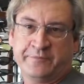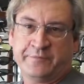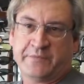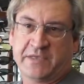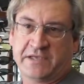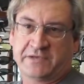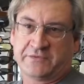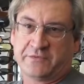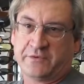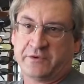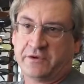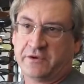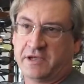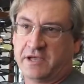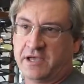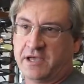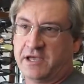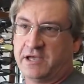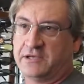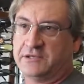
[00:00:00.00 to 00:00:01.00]
Thanks
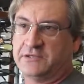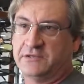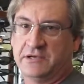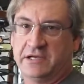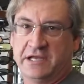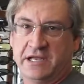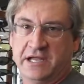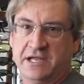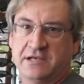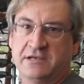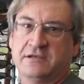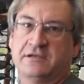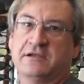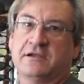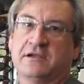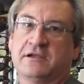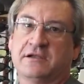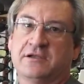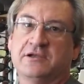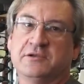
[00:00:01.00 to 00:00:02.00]
for tuning in,
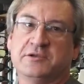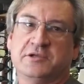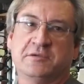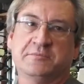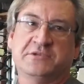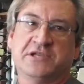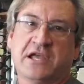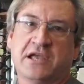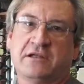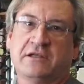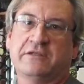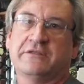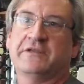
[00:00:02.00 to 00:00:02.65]
YouTube channel.